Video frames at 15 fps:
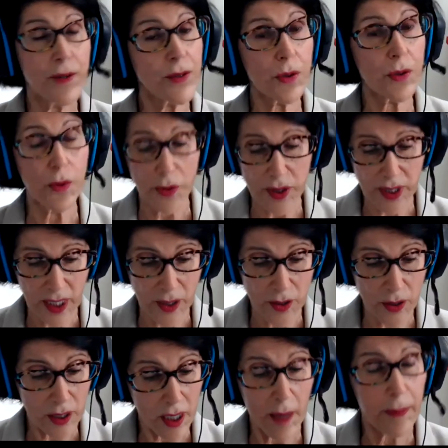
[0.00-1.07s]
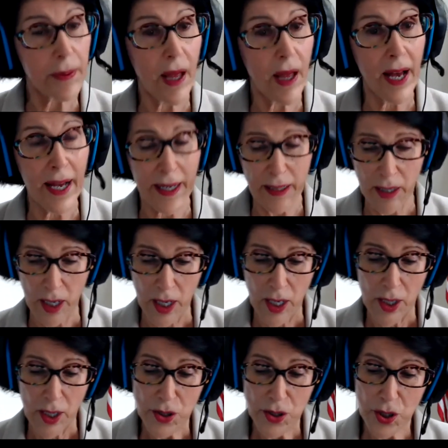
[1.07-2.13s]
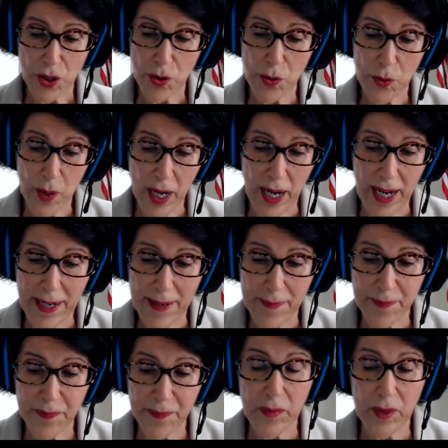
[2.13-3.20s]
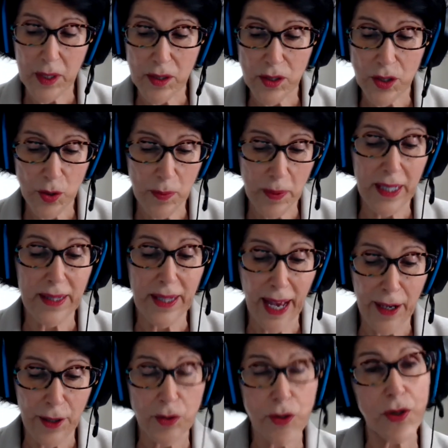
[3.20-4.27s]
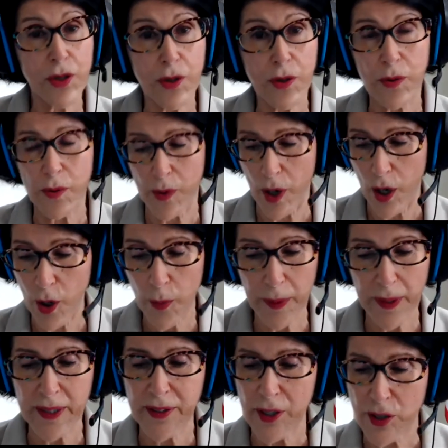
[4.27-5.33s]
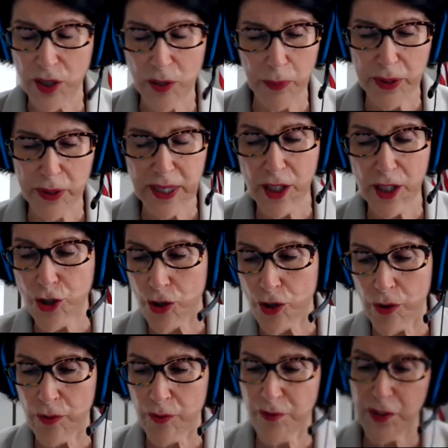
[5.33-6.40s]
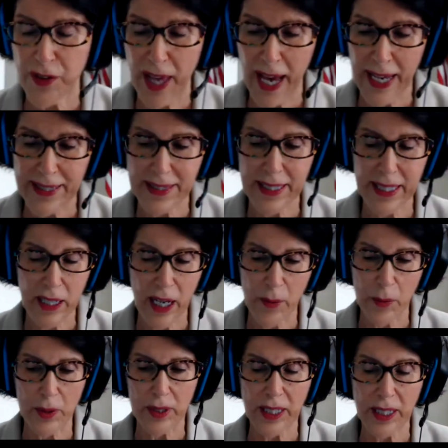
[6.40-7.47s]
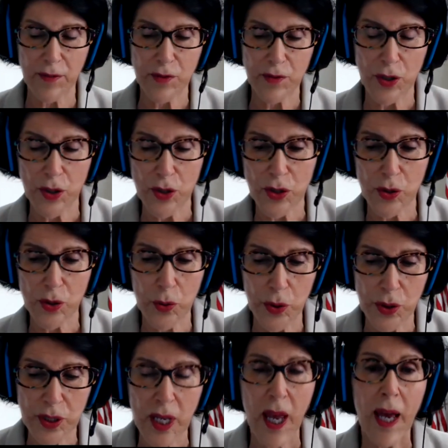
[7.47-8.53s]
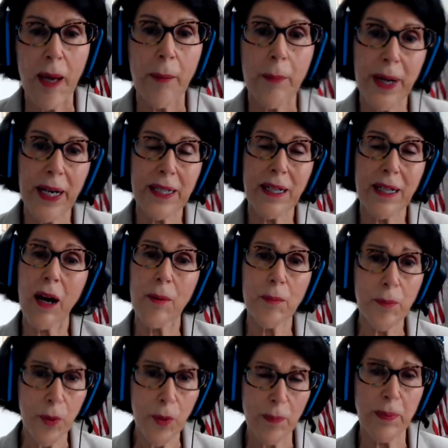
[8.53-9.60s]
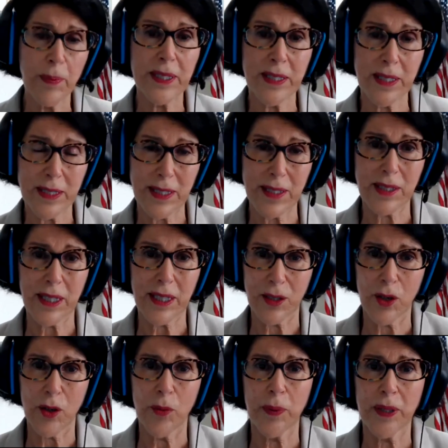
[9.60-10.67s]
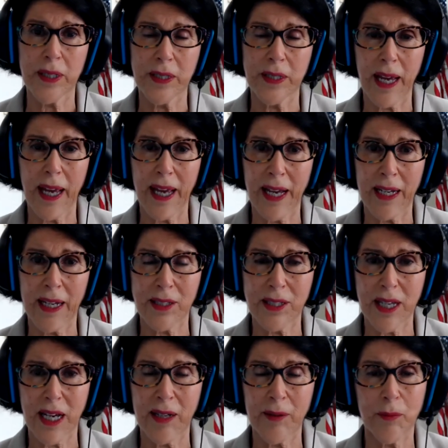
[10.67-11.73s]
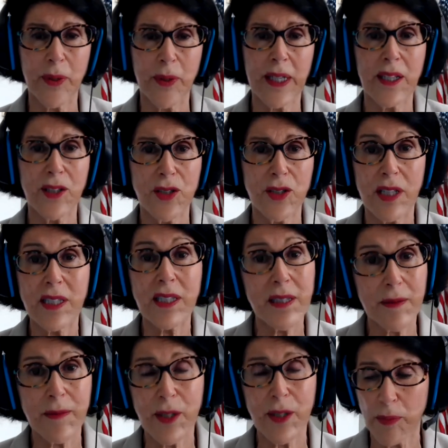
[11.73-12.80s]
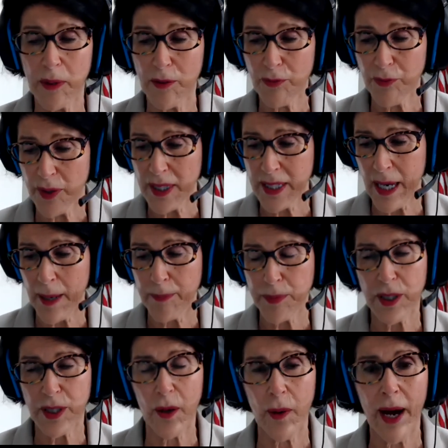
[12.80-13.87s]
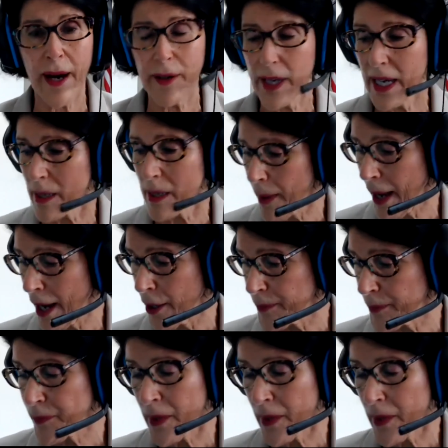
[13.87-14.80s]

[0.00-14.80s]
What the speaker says: schools can apply to be allowed to open. There's a procedure for that that I will leave to the schools, but more businesses can open, and we can just be freed up to go out and about